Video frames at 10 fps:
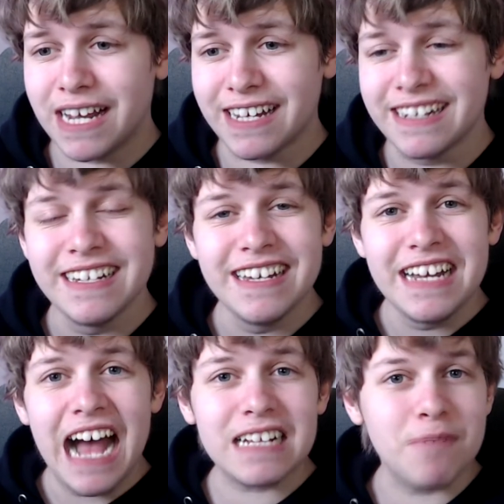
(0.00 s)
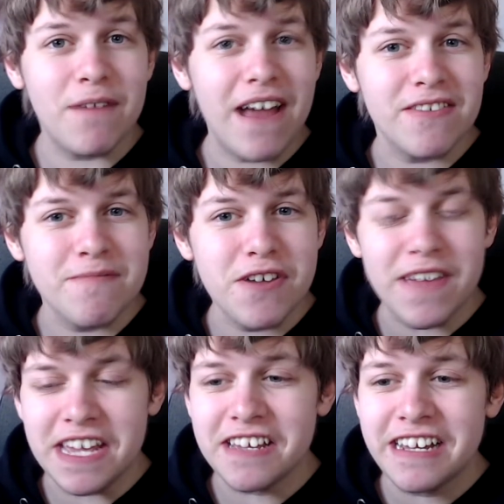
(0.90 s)
That's my favorite
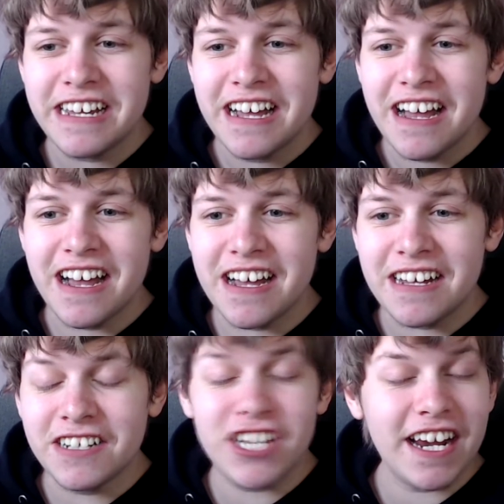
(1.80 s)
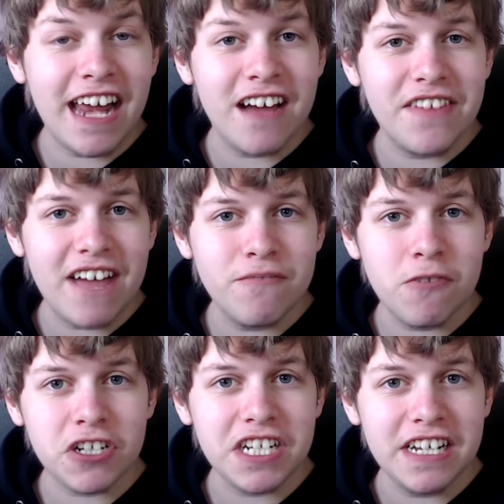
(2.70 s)
movie. Check it out if you haven't
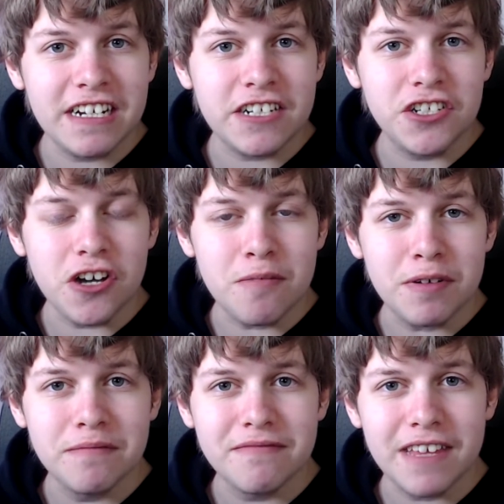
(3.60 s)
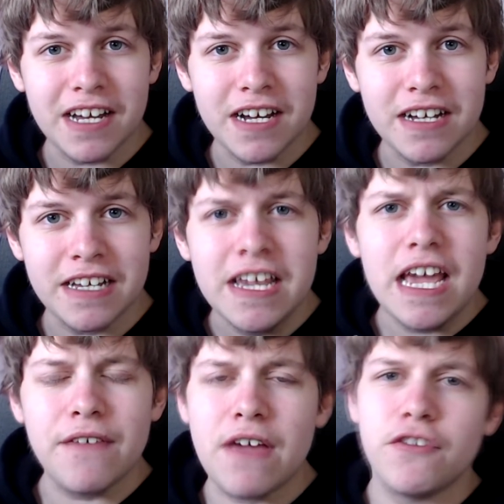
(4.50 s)
watched the English dub.
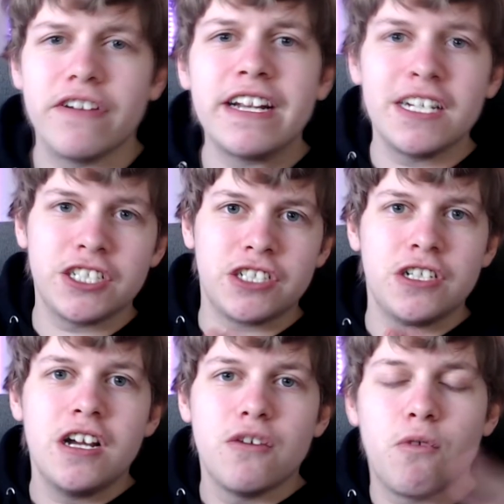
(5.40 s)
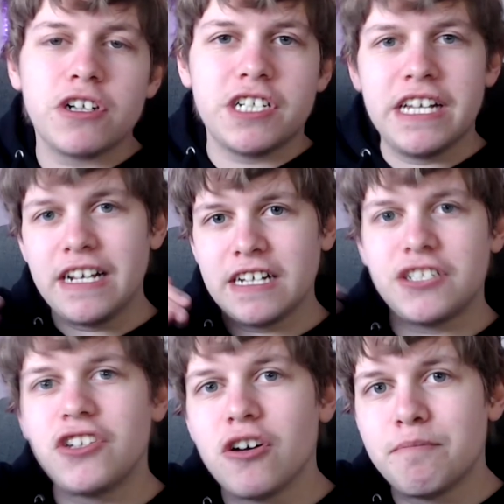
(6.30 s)
If you're English, watch the
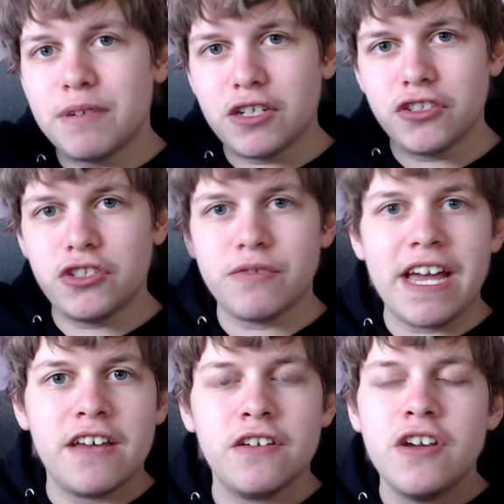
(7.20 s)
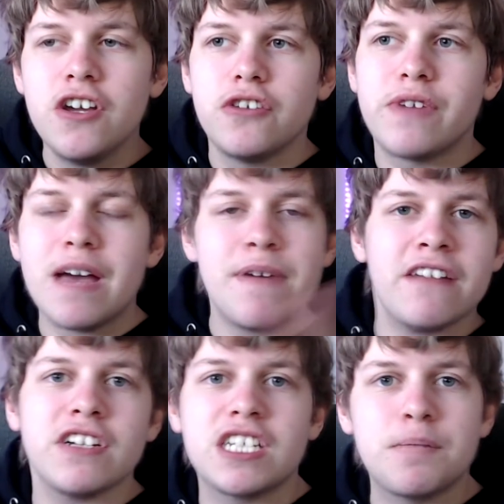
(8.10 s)
English dub, because you'll get a
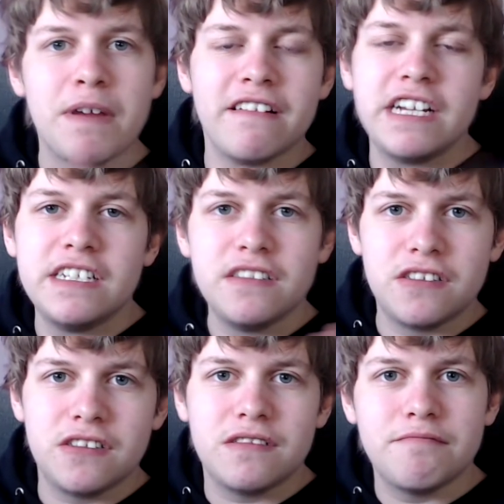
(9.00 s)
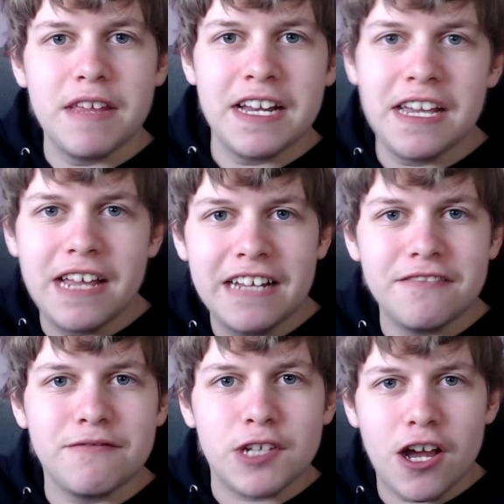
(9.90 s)
better experience in it.
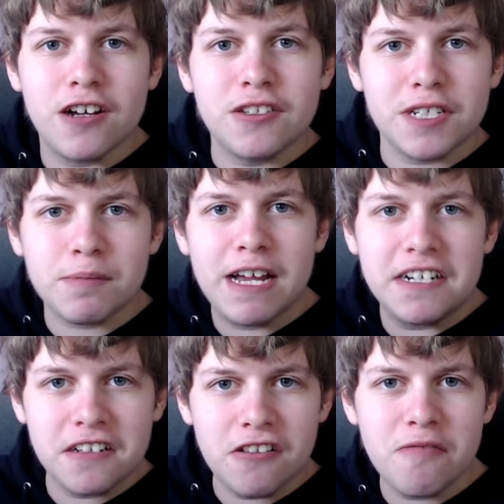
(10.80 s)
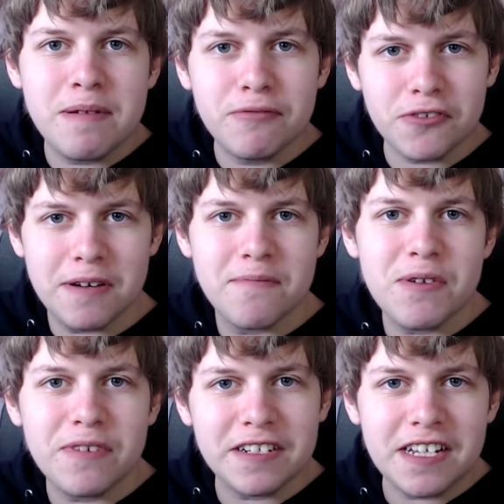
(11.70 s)
It's hard to explain, and a lot of people scream at
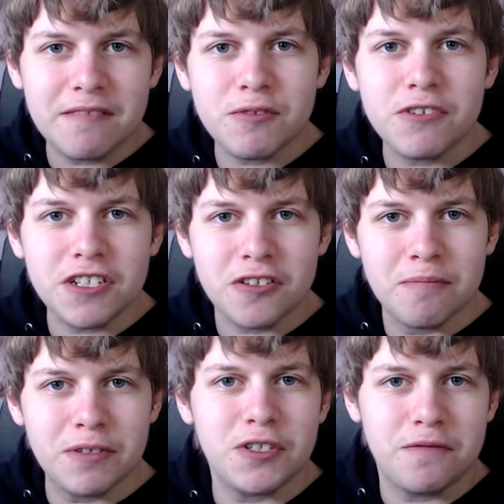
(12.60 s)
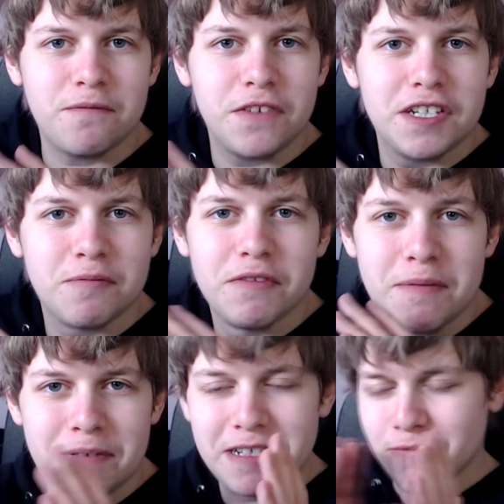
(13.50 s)
me when I tell them to watch the dub, but just for this movie,
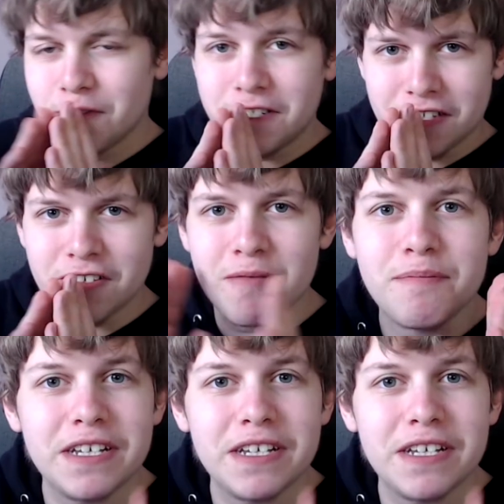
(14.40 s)
please watch the dub.